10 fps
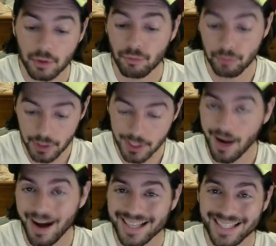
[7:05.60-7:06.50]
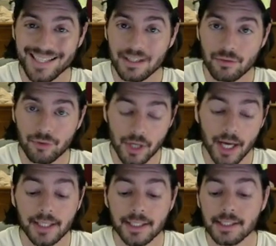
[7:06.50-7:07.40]
the really high end
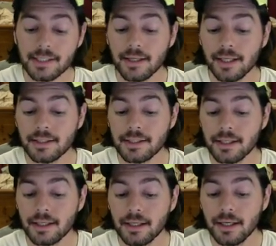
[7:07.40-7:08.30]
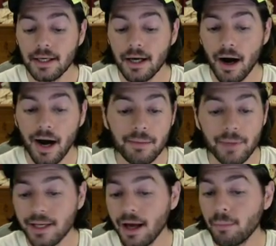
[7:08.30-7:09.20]
varieties that uh, I
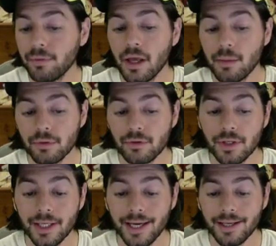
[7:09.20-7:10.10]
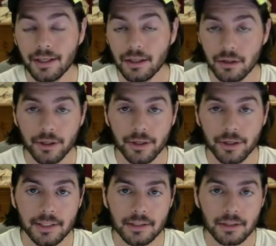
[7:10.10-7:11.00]
may not be able to get here
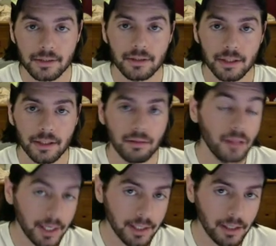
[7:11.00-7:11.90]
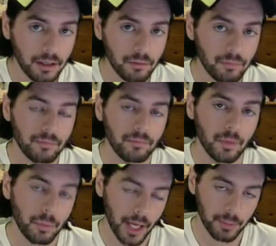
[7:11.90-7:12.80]
consistently, like
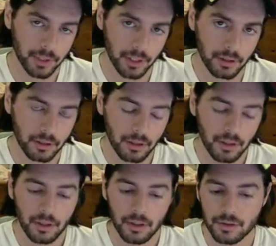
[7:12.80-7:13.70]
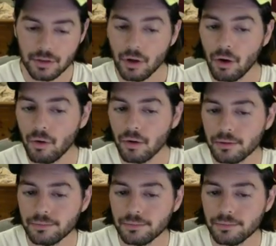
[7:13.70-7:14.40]
the Black Madeira. So